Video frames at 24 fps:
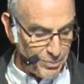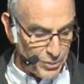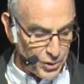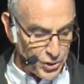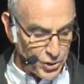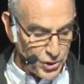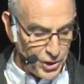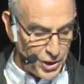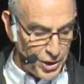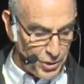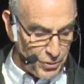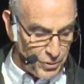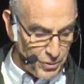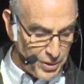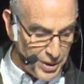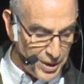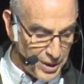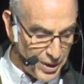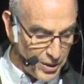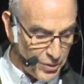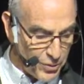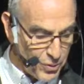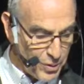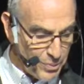machinery
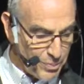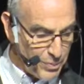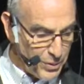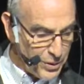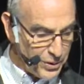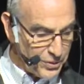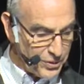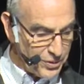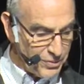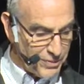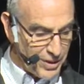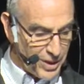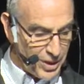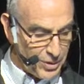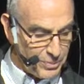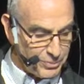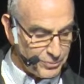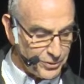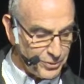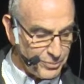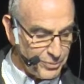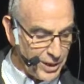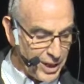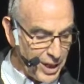and equipment developed
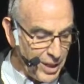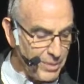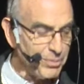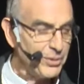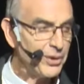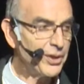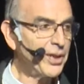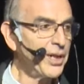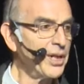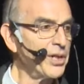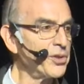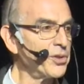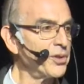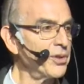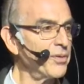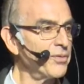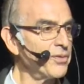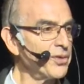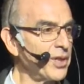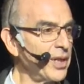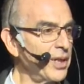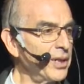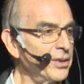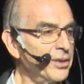from the application of
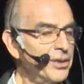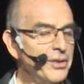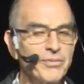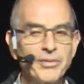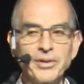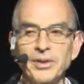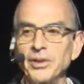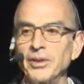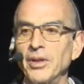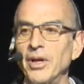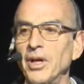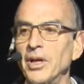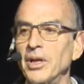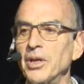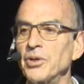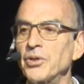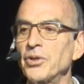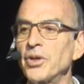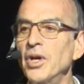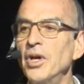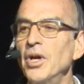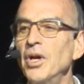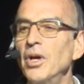scientific knowledge.